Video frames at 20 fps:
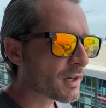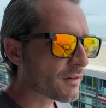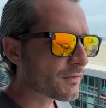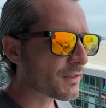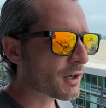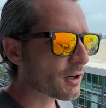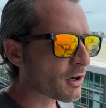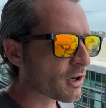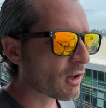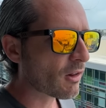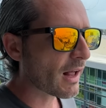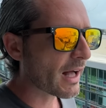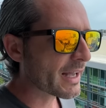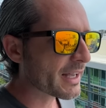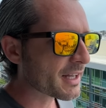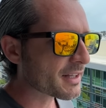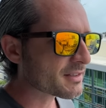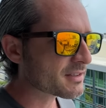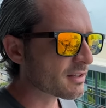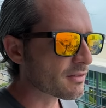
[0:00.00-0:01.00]
of their
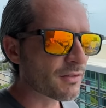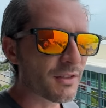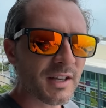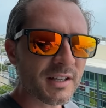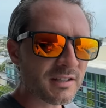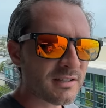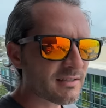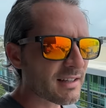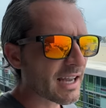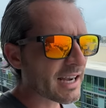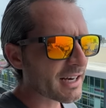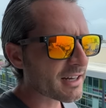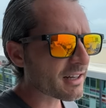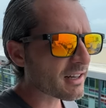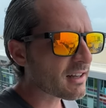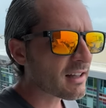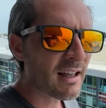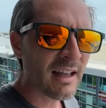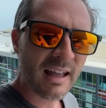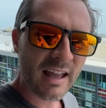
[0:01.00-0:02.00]
clients this
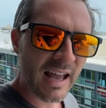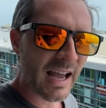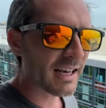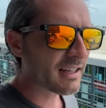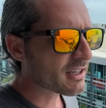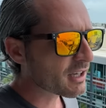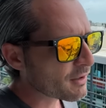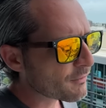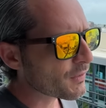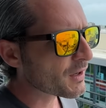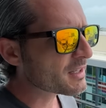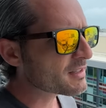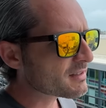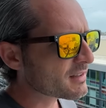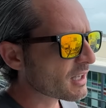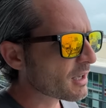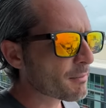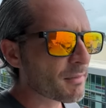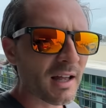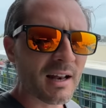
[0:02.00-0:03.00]
data and convince
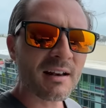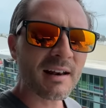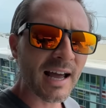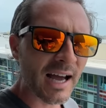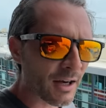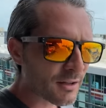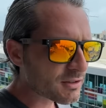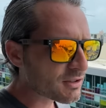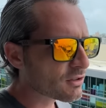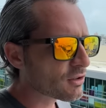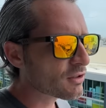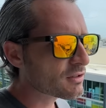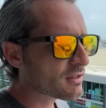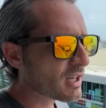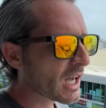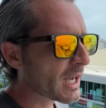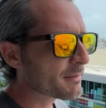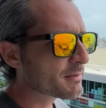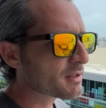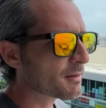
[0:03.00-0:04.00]
them that now's a good
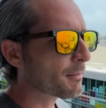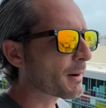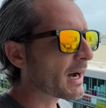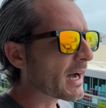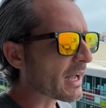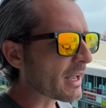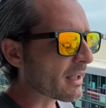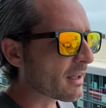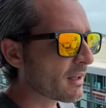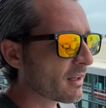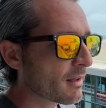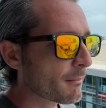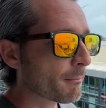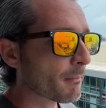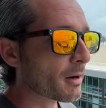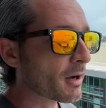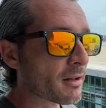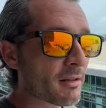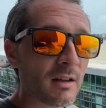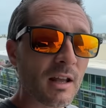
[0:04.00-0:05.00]
time to buy.
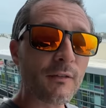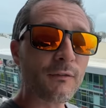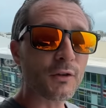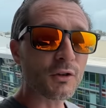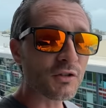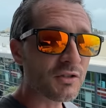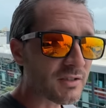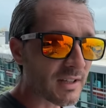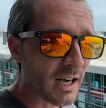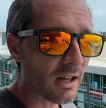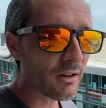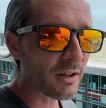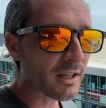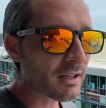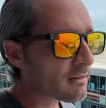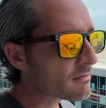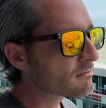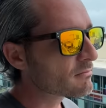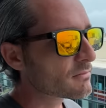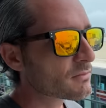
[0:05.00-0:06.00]
But if you're
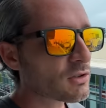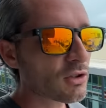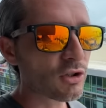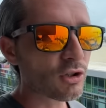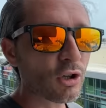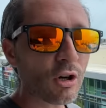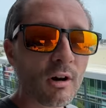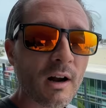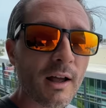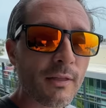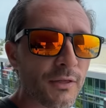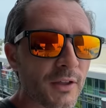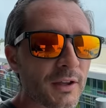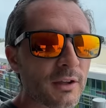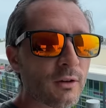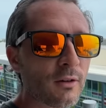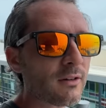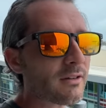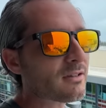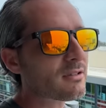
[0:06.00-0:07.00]
selling, sure, I think
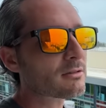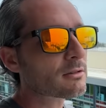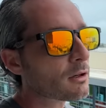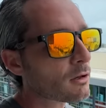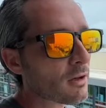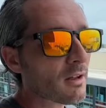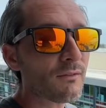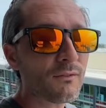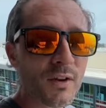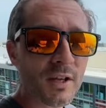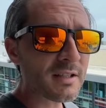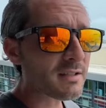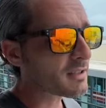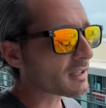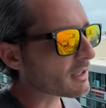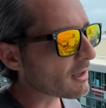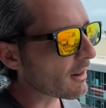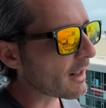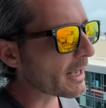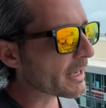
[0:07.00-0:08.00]
you can still convince the
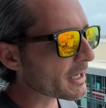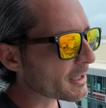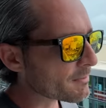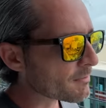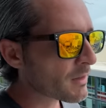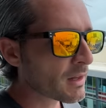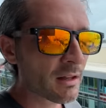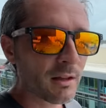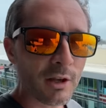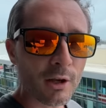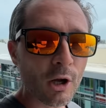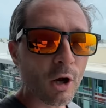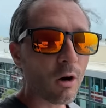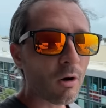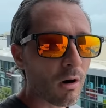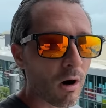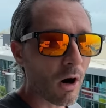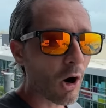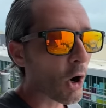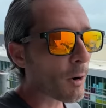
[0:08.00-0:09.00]
client, you know,
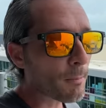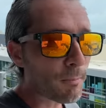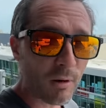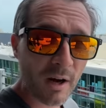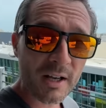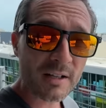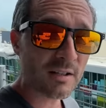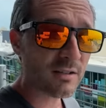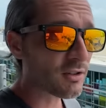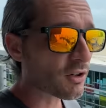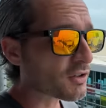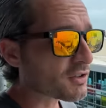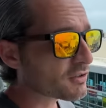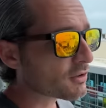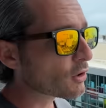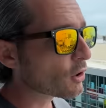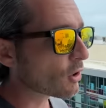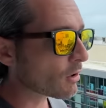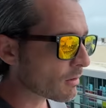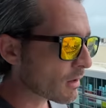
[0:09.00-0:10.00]
home prices are
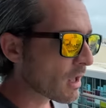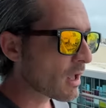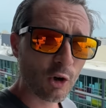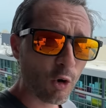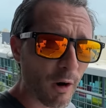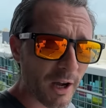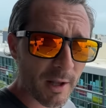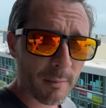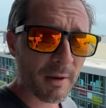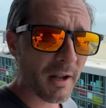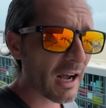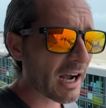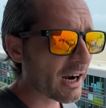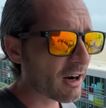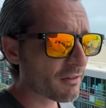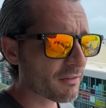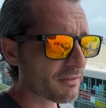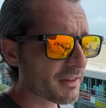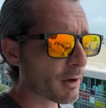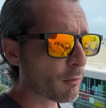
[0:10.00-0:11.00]
still quite a bit
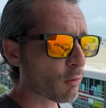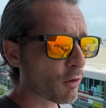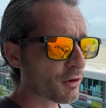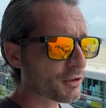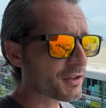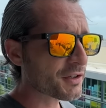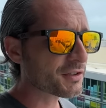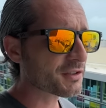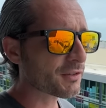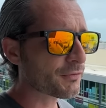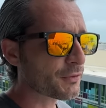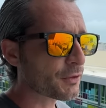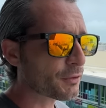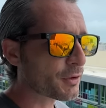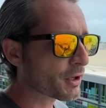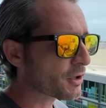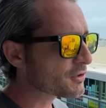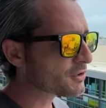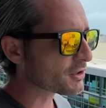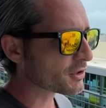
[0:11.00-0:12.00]
higher than they were just a few
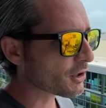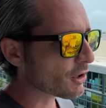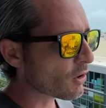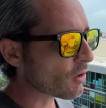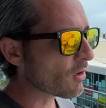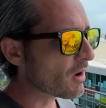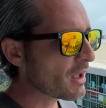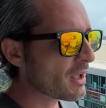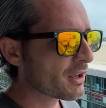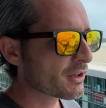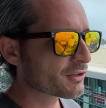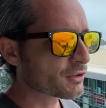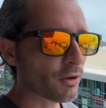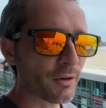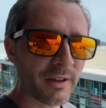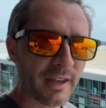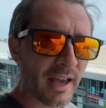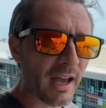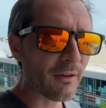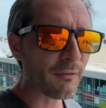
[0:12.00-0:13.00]
years ago. So
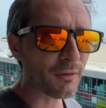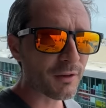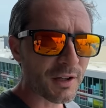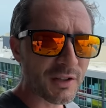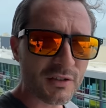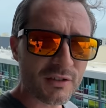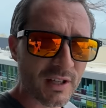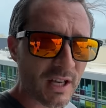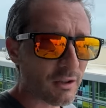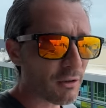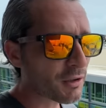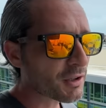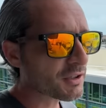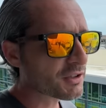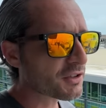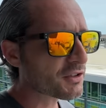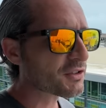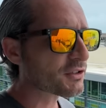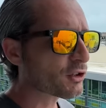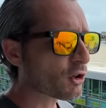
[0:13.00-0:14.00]
yeah, for the seller,
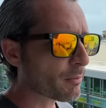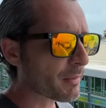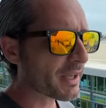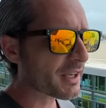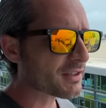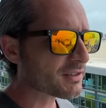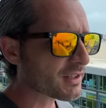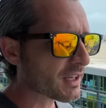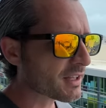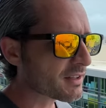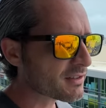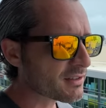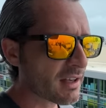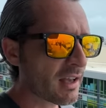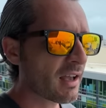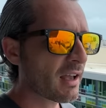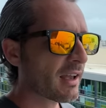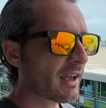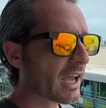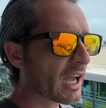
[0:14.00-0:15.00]
does it still make sense?
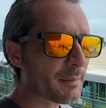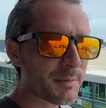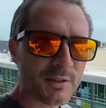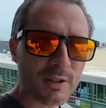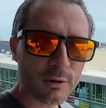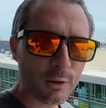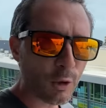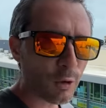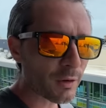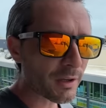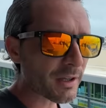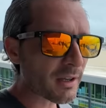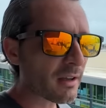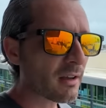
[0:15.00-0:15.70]
Absolutely.